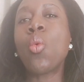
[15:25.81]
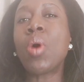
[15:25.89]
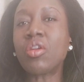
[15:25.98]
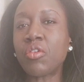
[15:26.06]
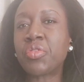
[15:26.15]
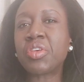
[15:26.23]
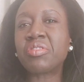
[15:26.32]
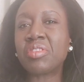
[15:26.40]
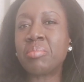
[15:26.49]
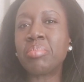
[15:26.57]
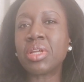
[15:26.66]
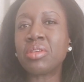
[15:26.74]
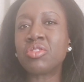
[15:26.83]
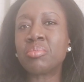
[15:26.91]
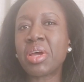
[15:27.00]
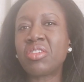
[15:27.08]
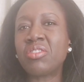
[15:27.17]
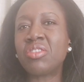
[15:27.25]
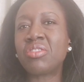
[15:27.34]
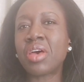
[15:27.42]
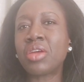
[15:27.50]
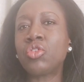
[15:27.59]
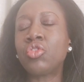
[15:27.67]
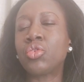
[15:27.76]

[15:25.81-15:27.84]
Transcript: one of the siblings might decide